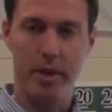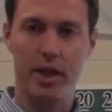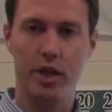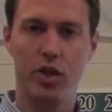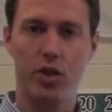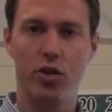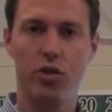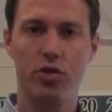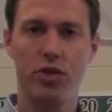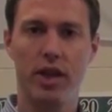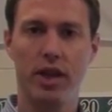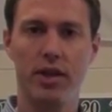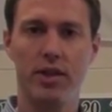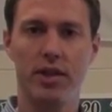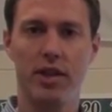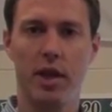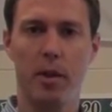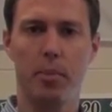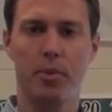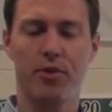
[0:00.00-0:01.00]
and Tuesday's
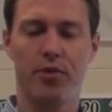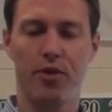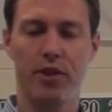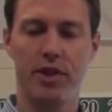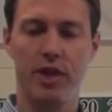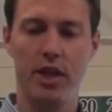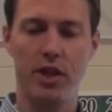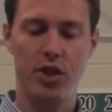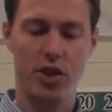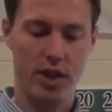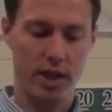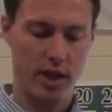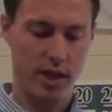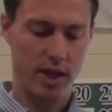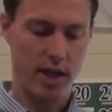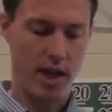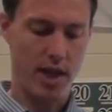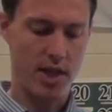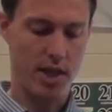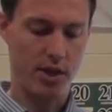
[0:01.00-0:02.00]
tips for
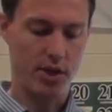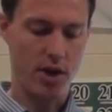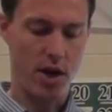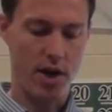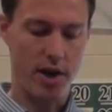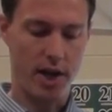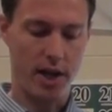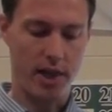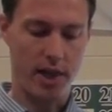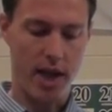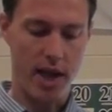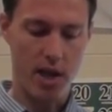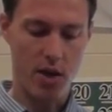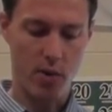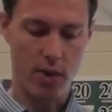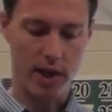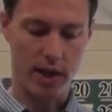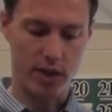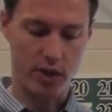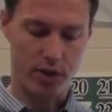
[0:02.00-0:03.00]
teaching in the target
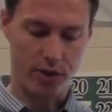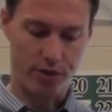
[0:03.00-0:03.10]
language,